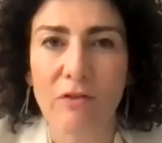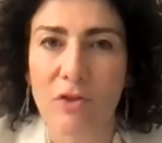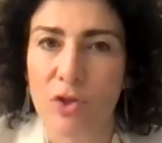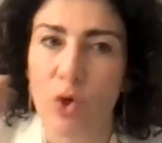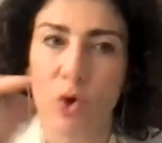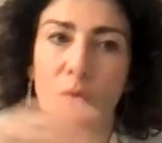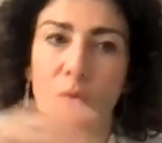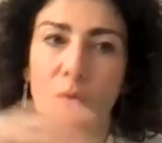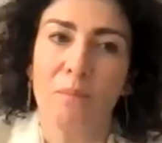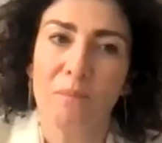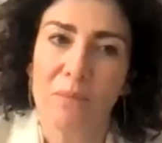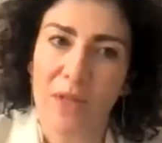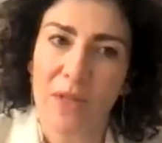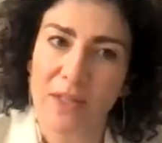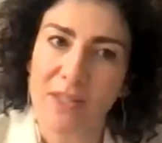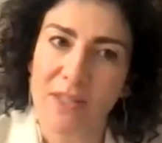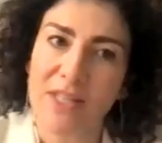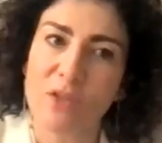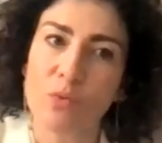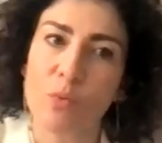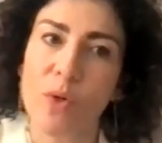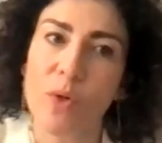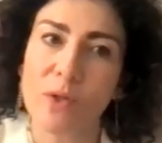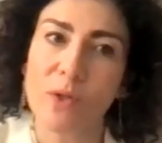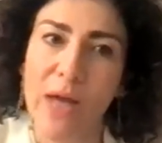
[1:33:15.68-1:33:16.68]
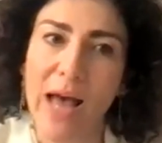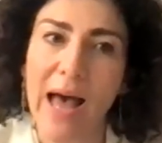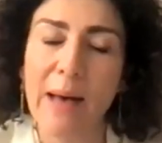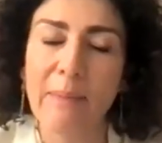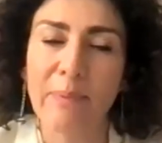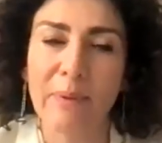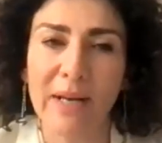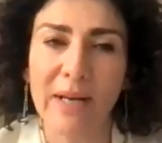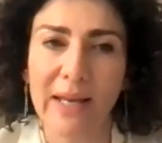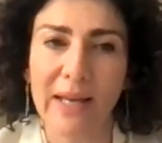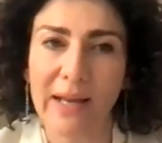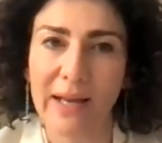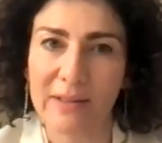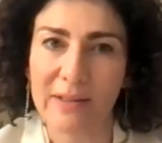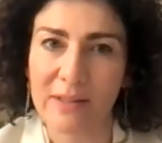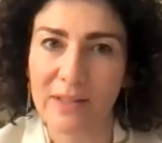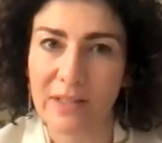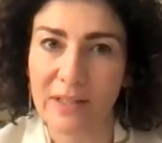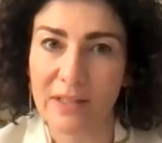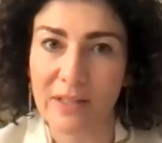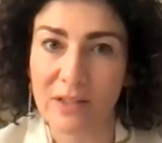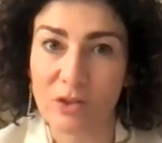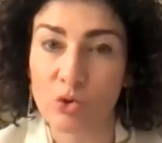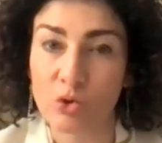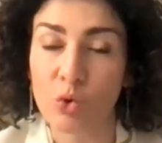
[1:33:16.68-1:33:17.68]
So this was happening at
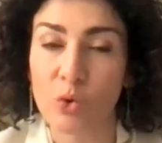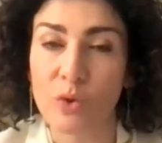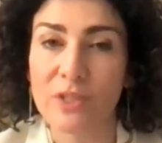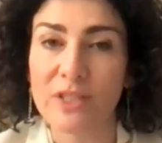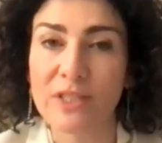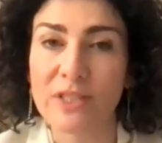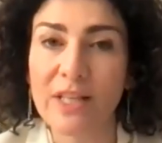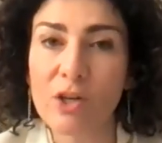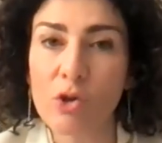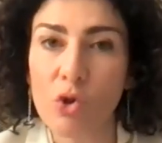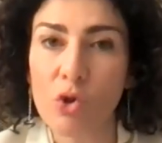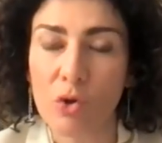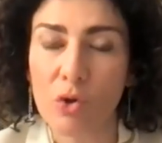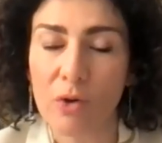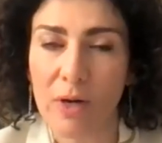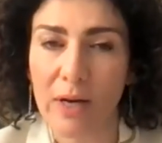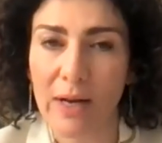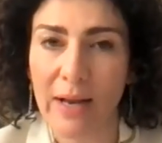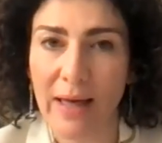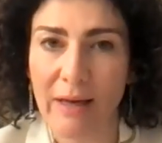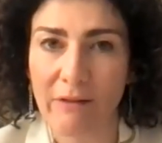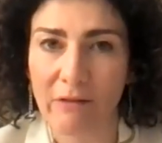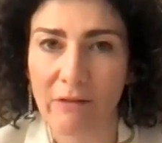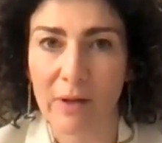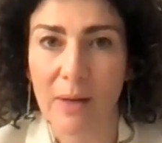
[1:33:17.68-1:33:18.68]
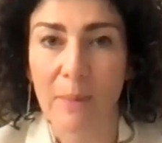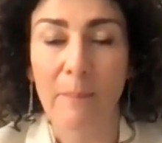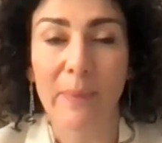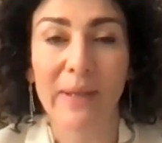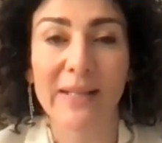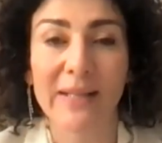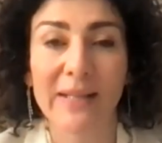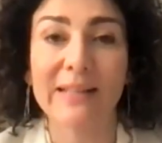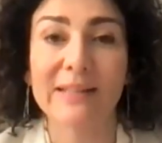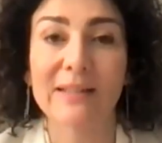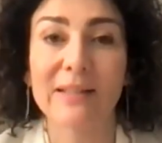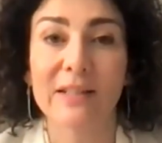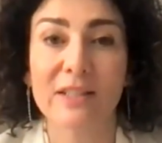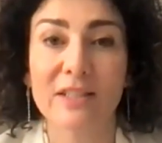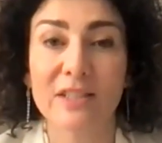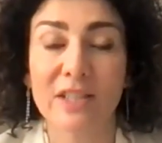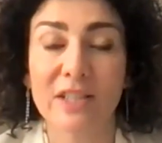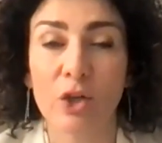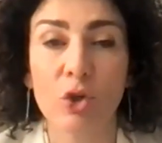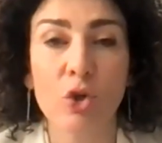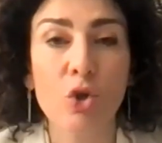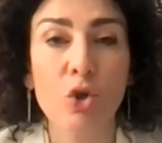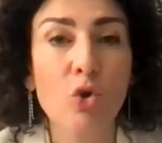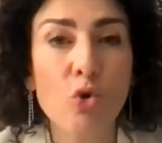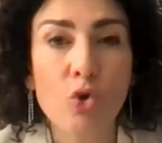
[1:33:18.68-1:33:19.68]
the jurisdictional level, but at the
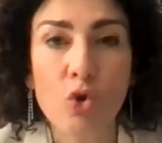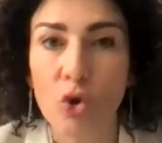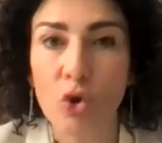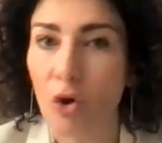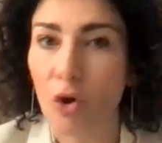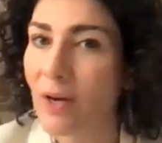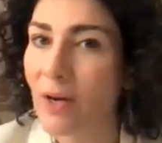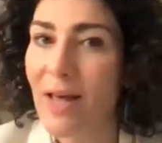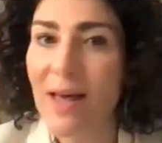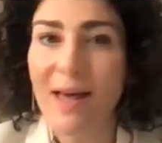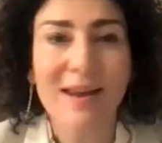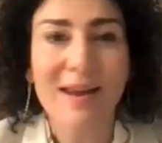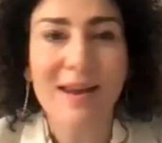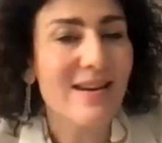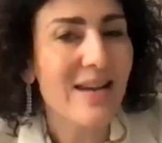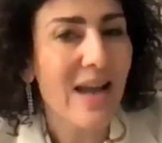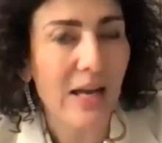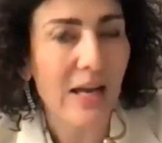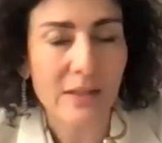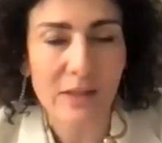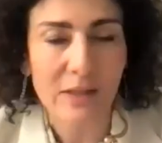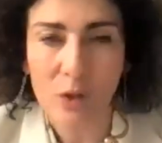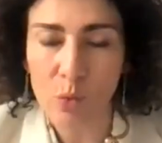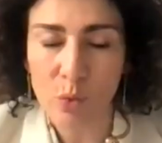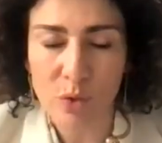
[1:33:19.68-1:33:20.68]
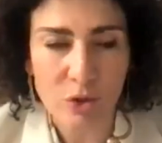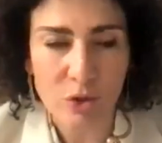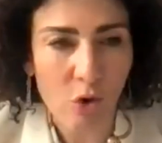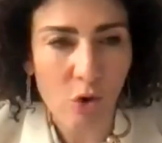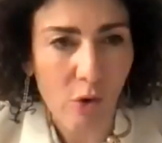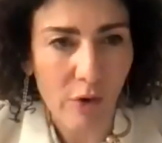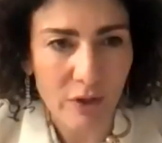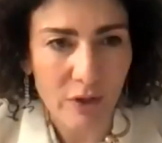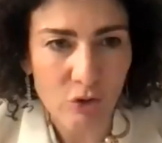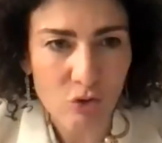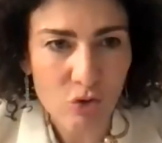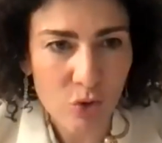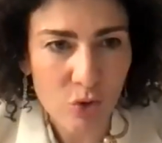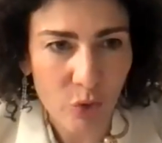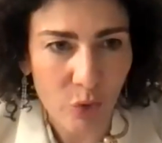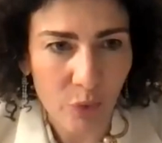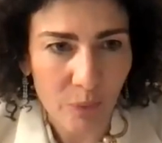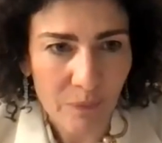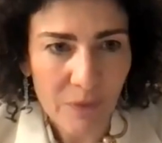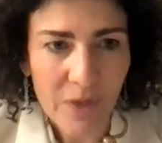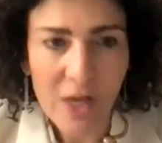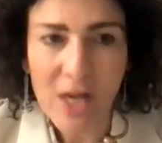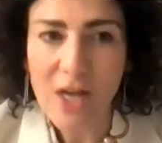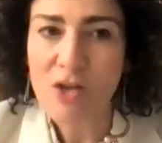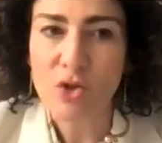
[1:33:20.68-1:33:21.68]
execution, nothing was going
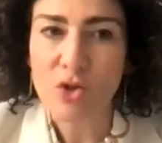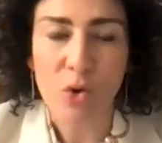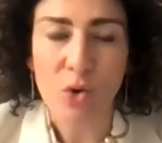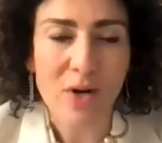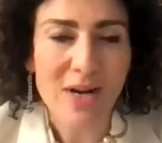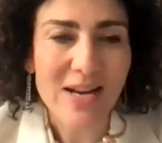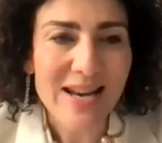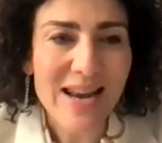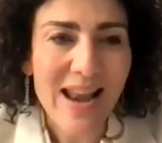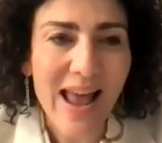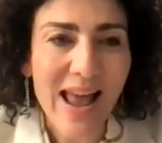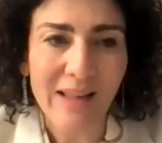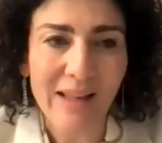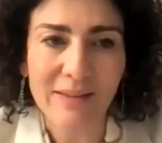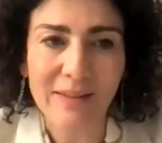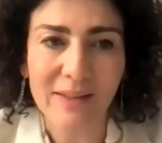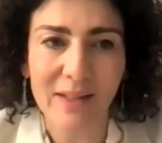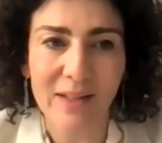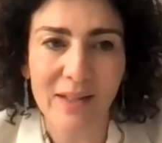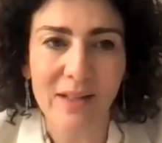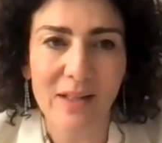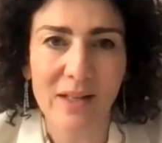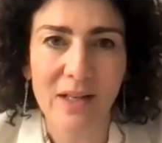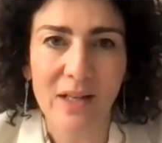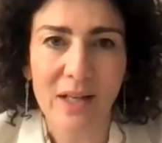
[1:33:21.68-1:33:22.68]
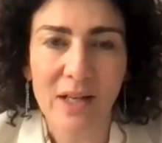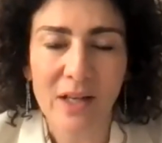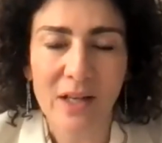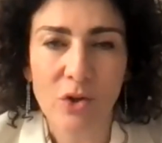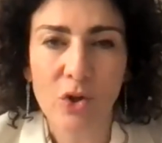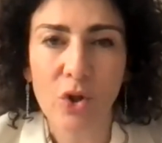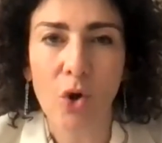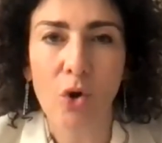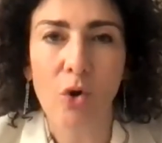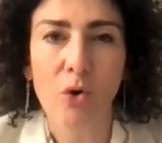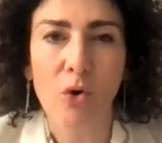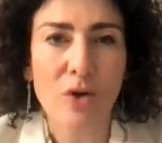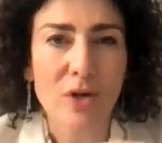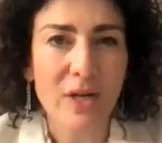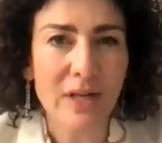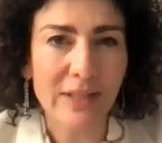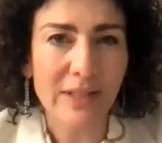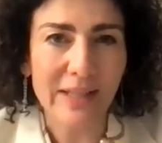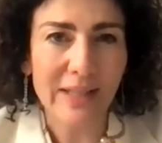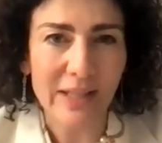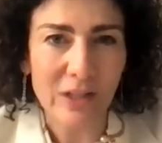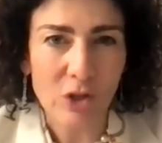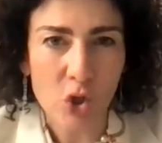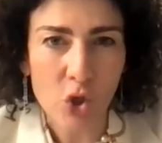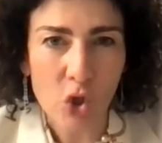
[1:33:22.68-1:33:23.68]
through. So
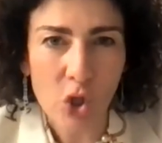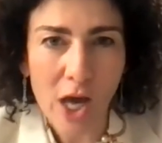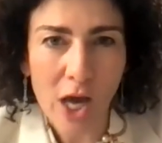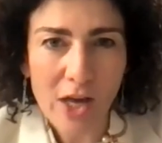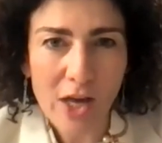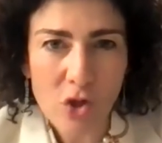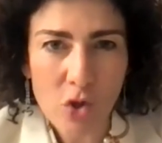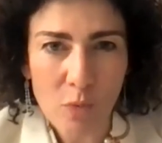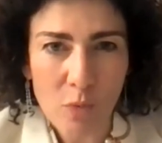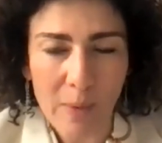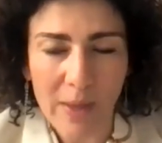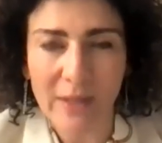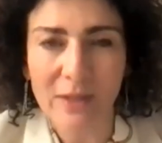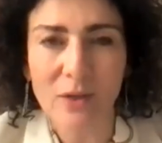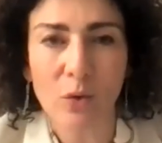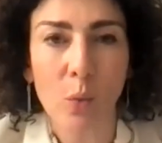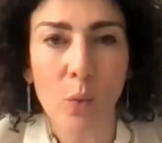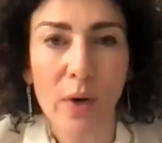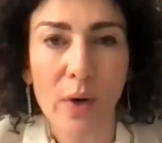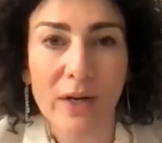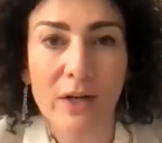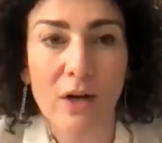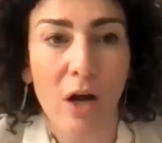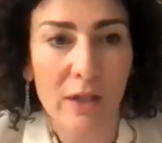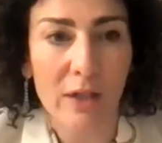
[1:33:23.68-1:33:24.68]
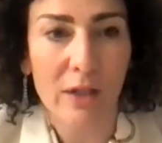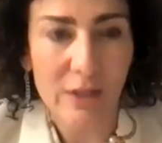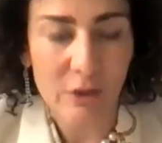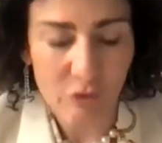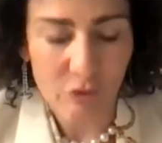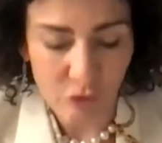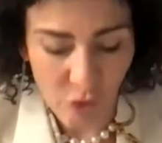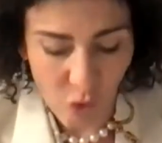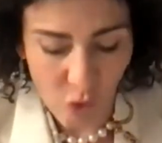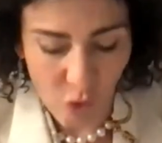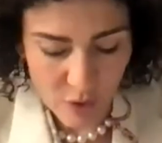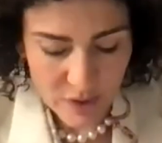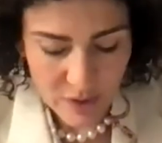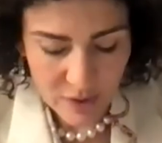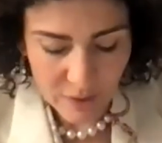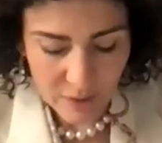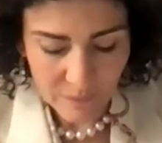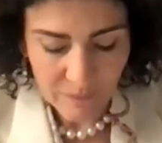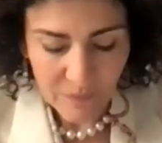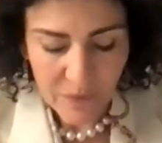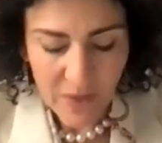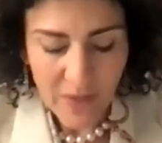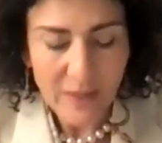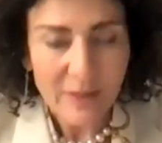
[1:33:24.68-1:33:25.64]
the judgment were not enforced.